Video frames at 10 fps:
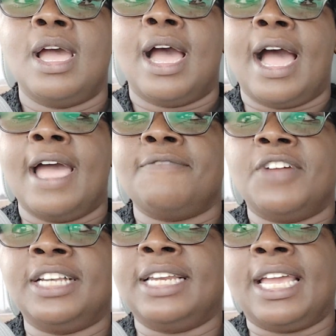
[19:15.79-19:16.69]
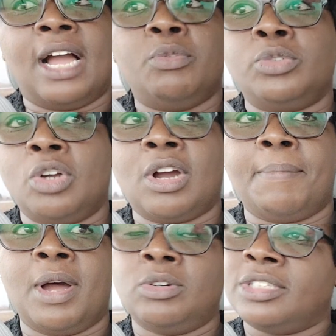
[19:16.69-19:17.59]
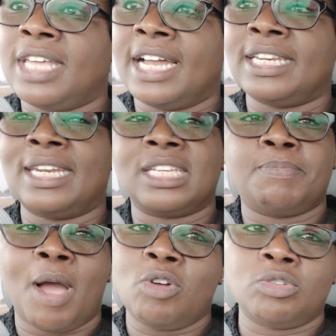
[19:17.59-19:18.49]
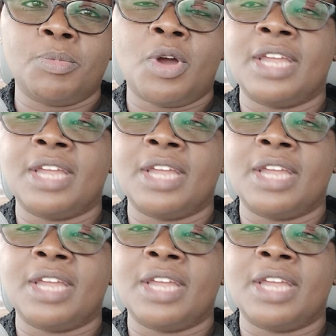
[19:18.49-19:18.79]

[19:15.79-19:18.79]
I felt like I would talk about that and expound more.